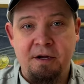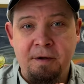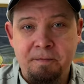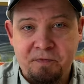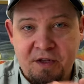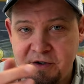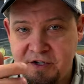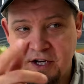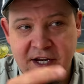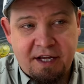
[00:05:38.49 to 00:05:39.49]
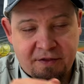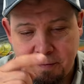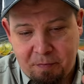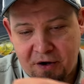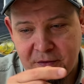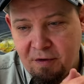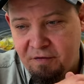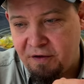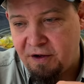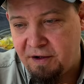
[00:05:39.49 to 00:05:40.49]
There is a link in the bottom
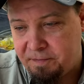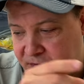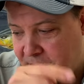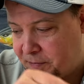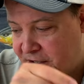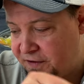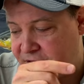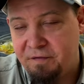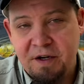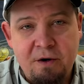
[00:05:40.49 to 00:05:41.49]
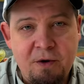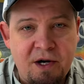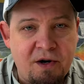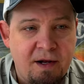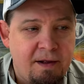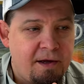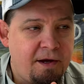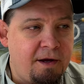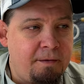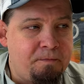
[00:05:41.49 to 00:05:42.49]
of beneath the video here,
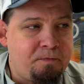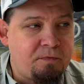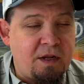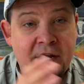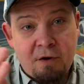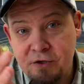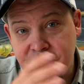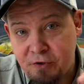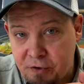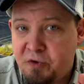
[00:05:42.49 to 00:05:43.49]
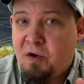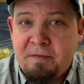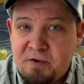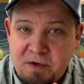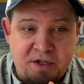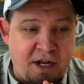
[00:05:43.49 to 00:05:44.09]
and also subscribe to the